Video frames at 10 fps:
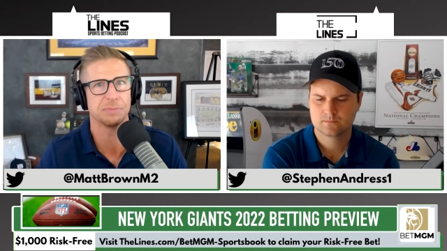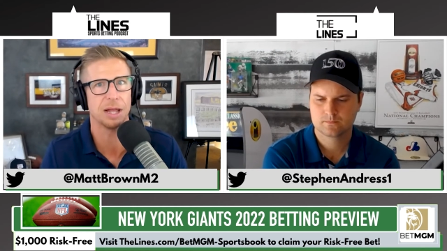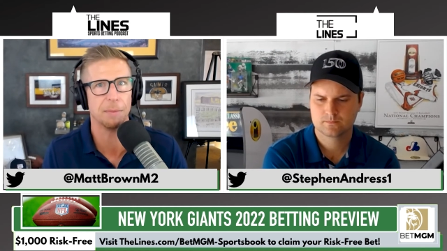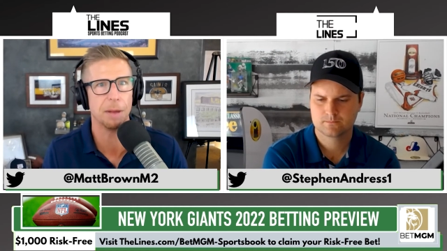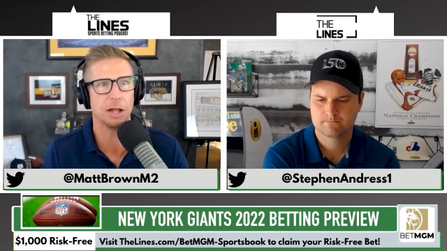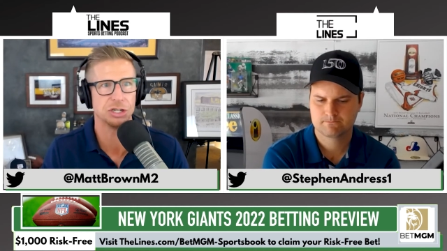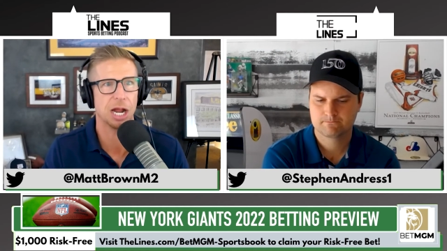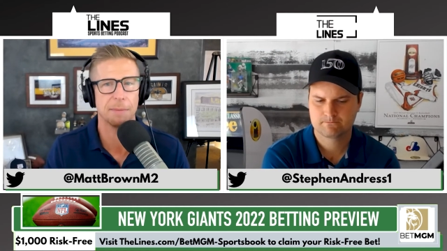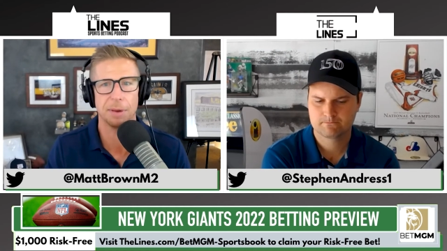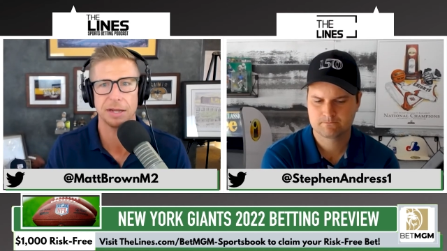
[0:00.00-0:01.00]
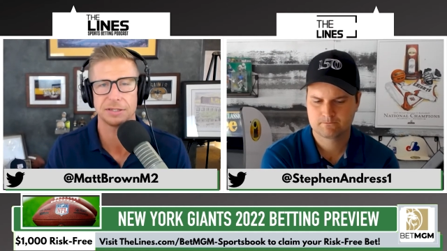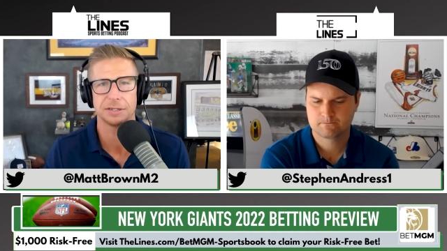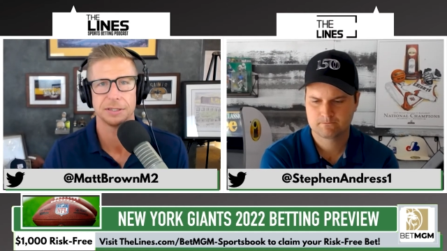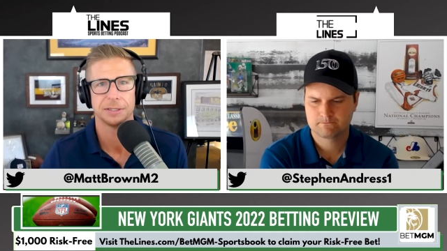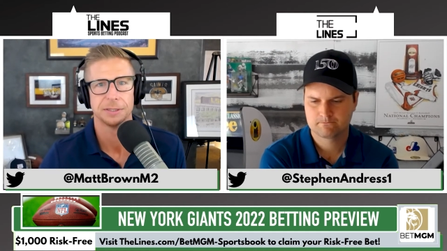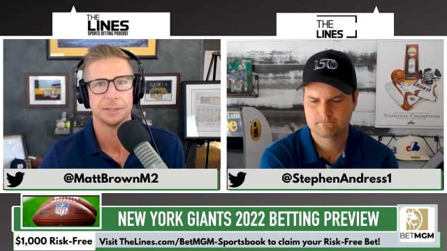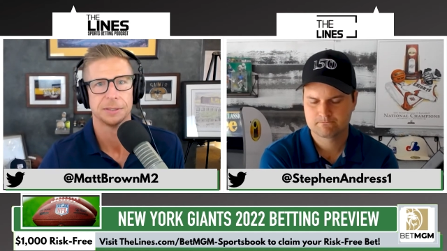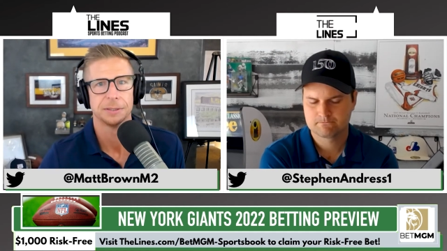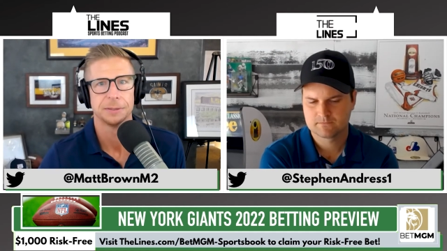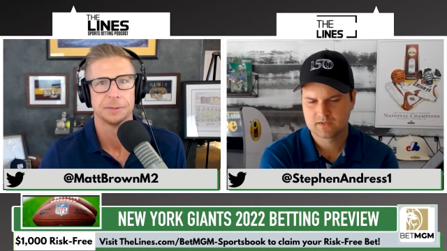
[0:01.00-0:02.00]
Speaker 1: a, a giant bust
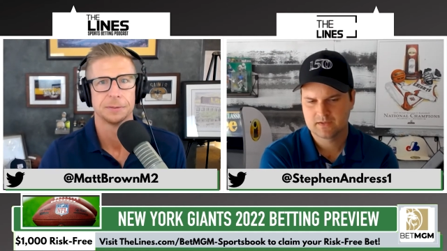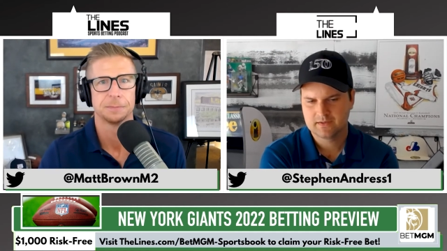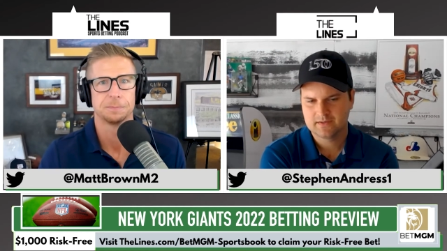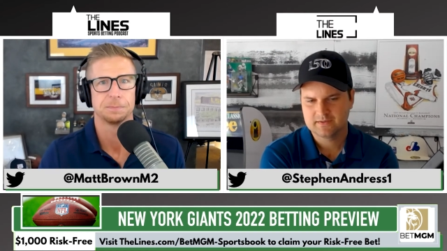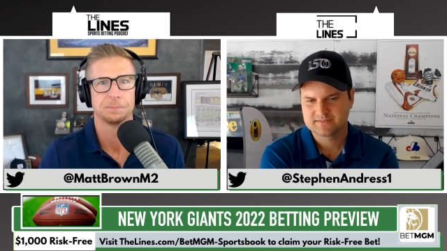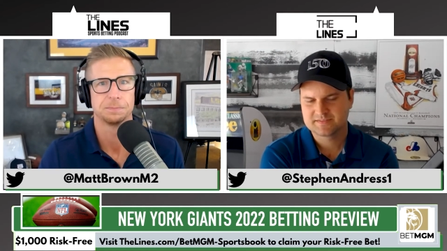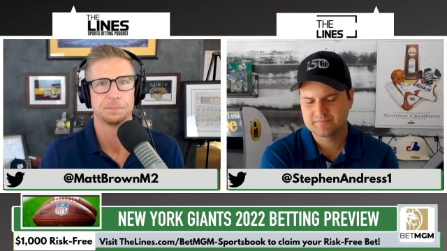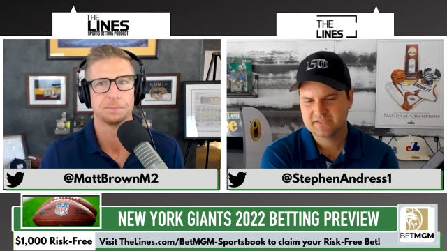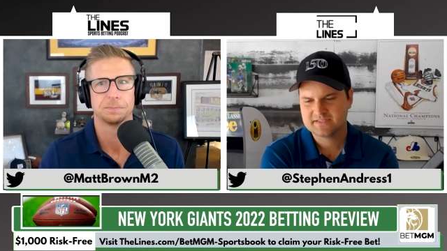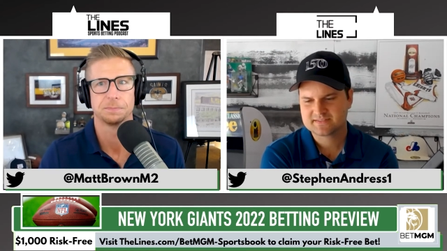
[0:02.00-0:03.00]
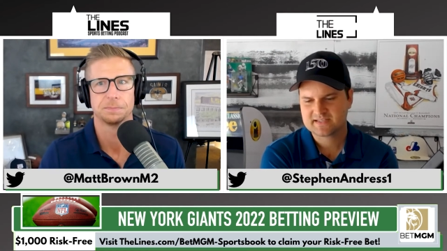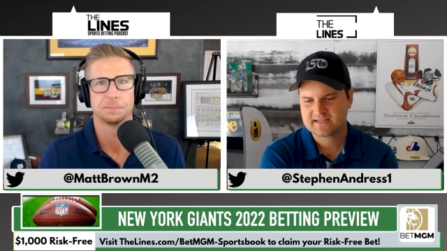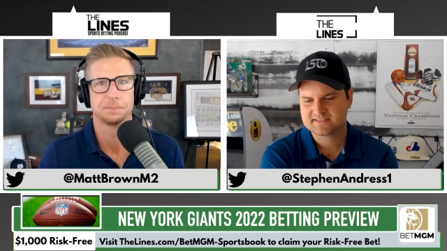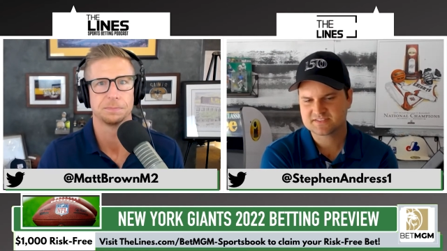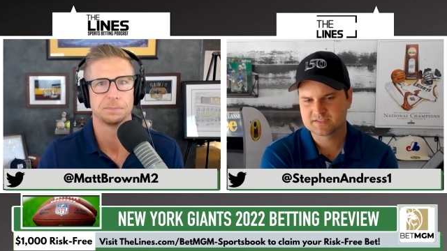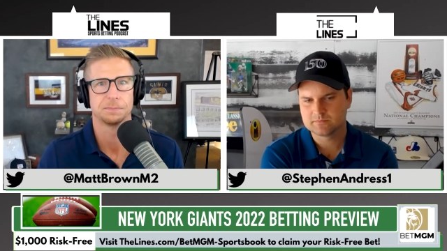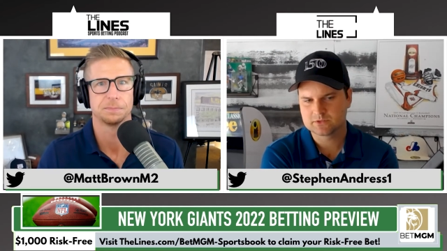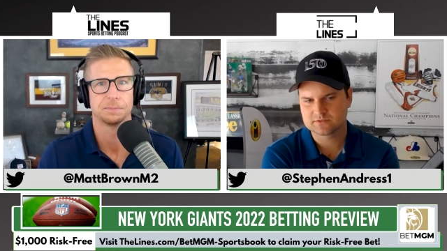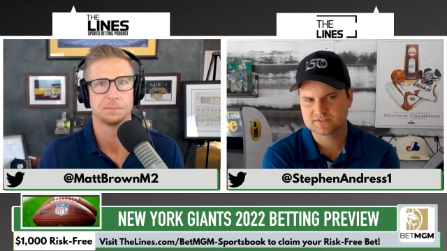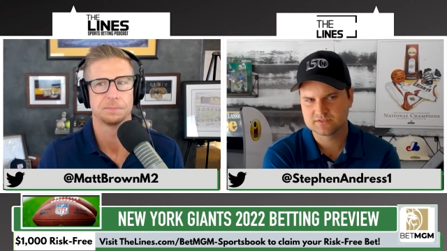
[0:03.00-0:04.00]
Speaker 2: to me, it's kind of
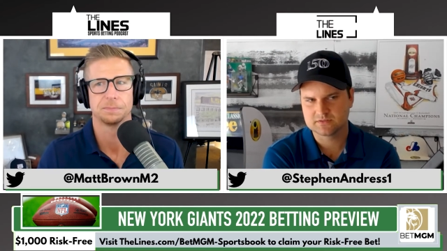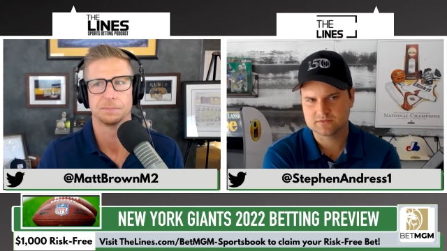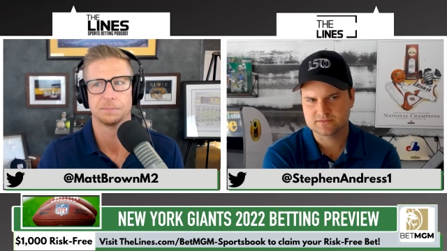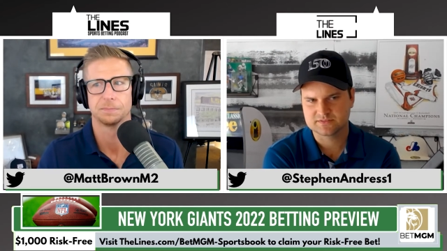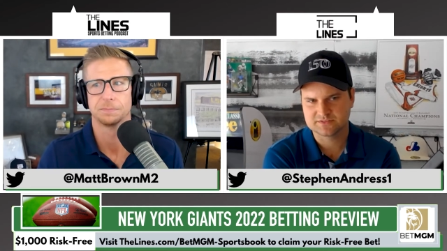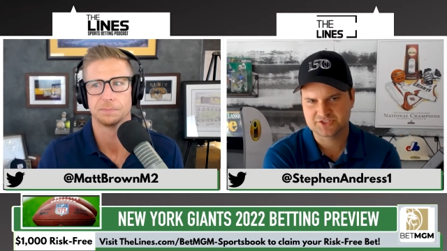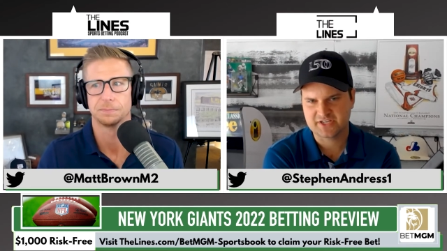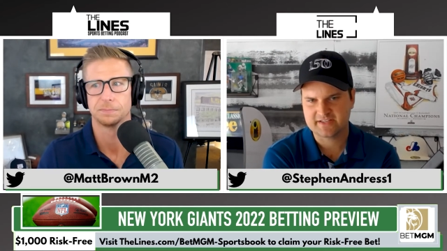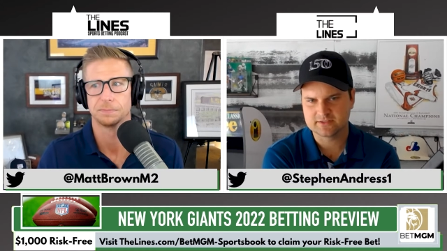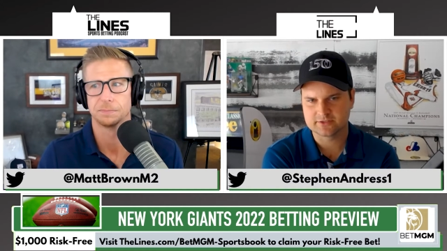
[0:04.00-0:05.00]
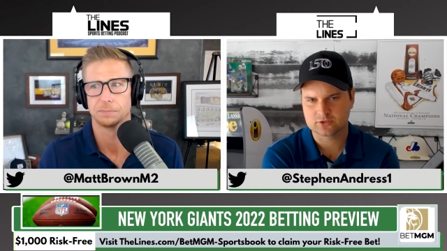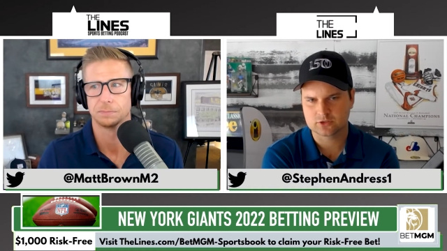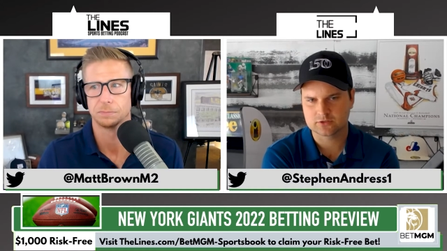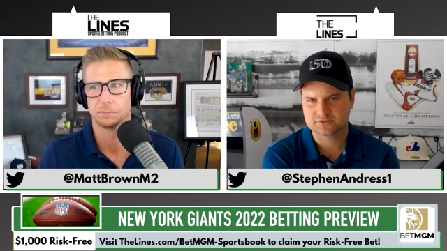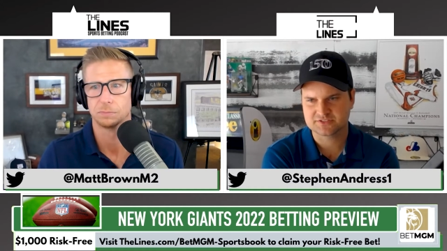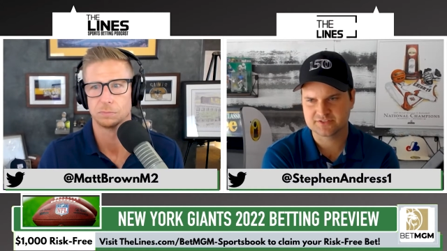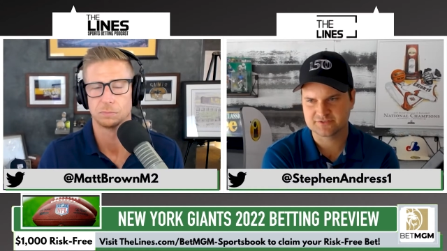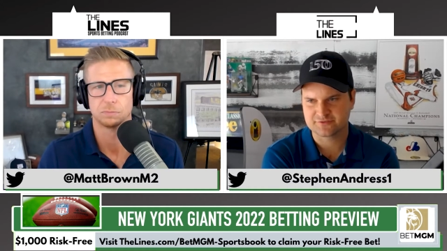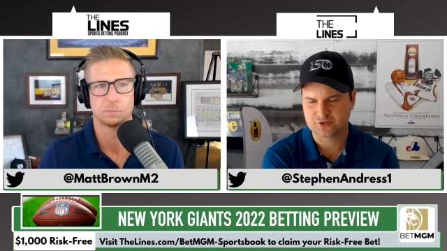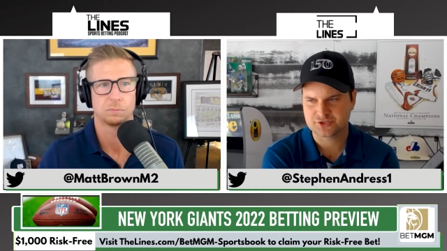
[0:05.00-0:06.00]
similar to to Jalen Hurts in
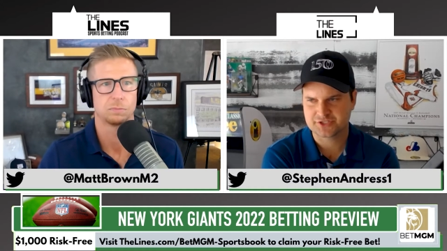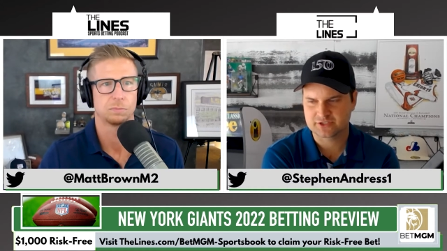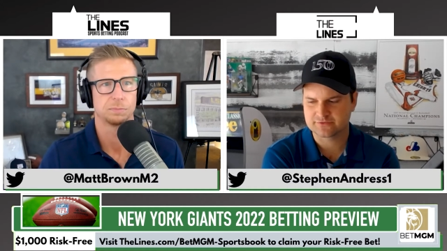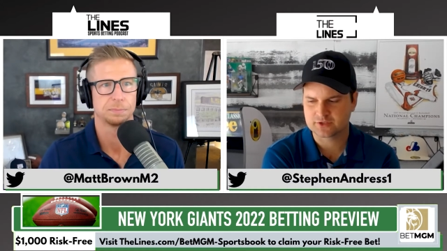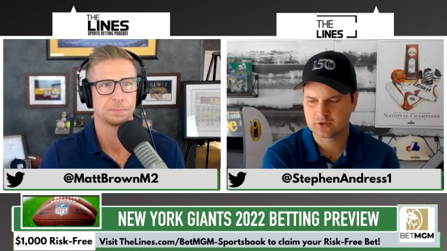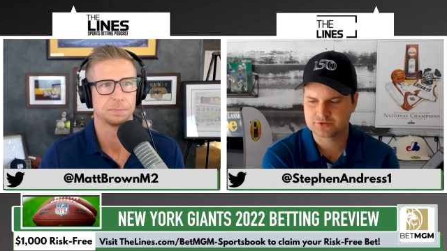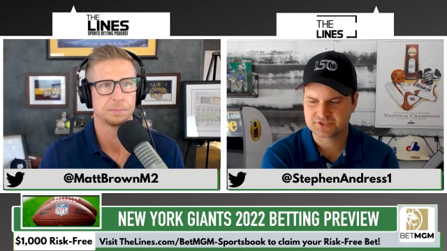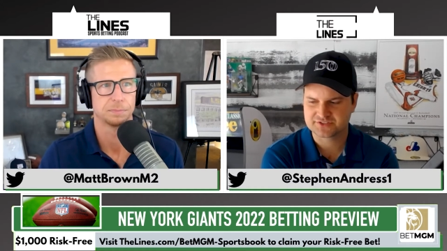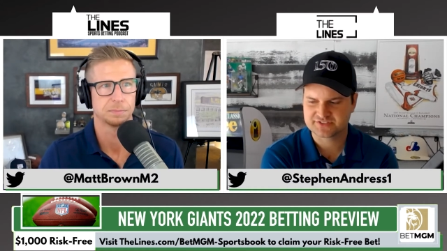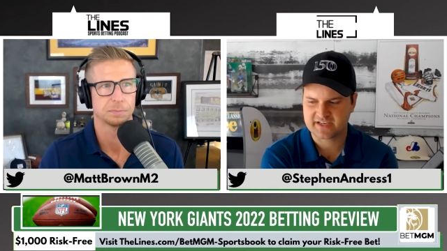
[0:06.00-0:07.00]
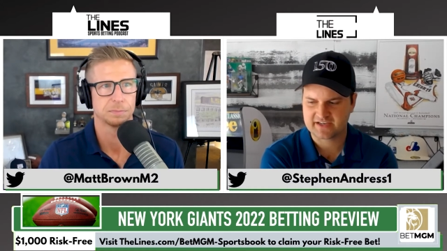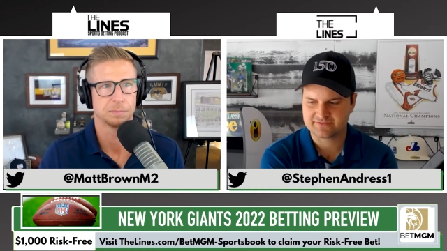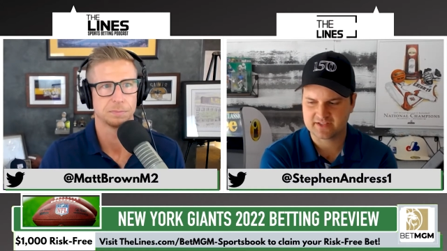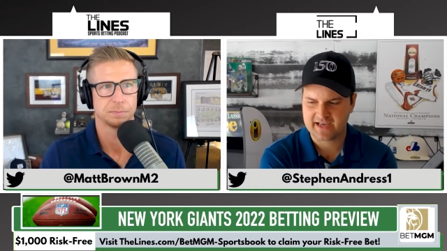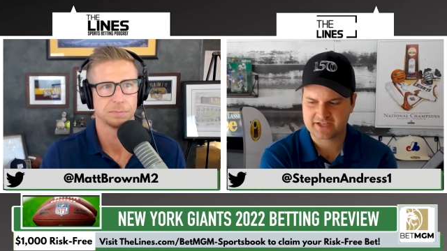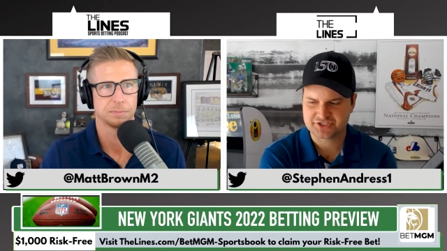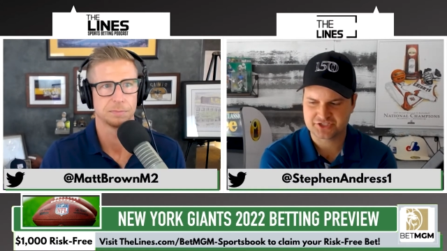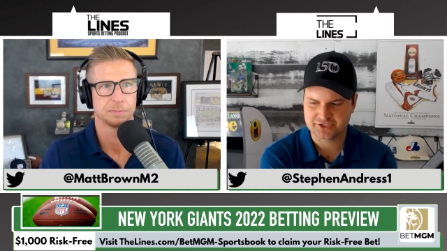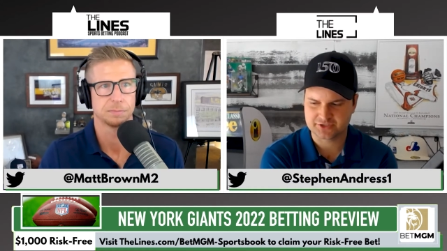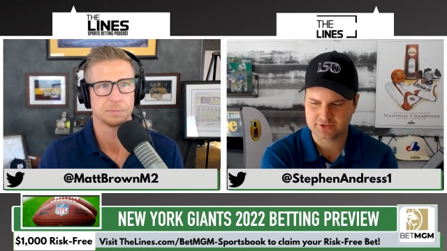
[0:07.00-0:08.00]
the first year of the coaching staff
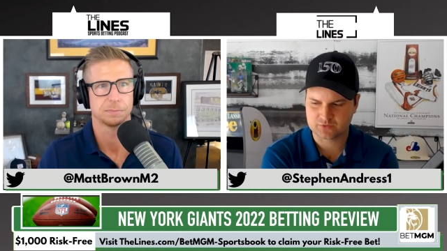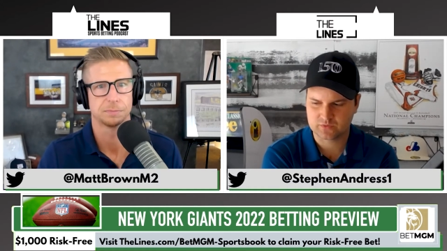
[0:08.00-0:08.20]
last year,